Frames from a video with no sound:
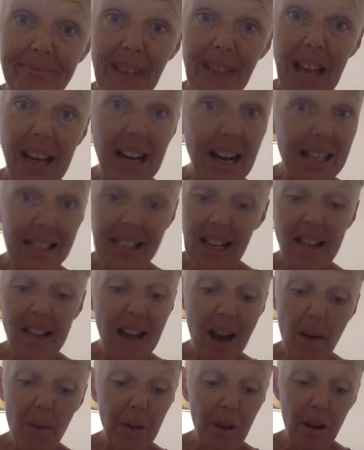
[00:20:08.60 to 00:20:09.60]
And I say
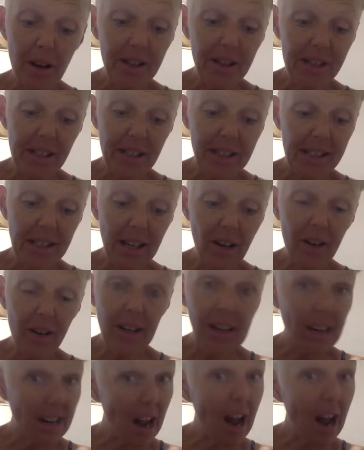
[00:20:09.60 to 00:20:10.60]
that with all sincerity, and